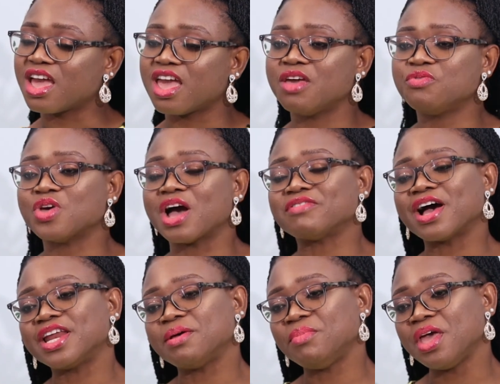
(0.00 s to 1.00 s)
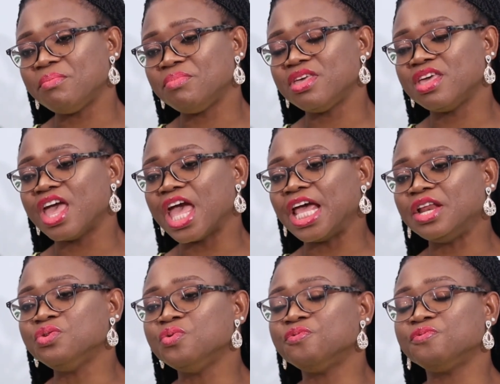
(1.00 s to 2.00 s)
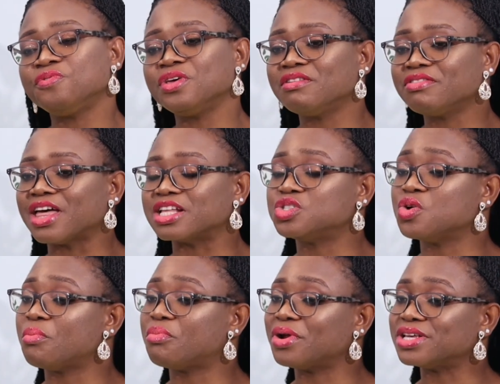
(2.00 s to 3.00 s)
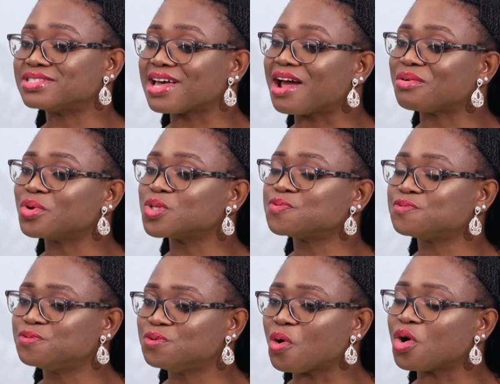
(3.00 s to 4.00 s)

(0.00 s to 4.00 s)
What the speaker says: if you have had a baby and you feel that your breasts are not full,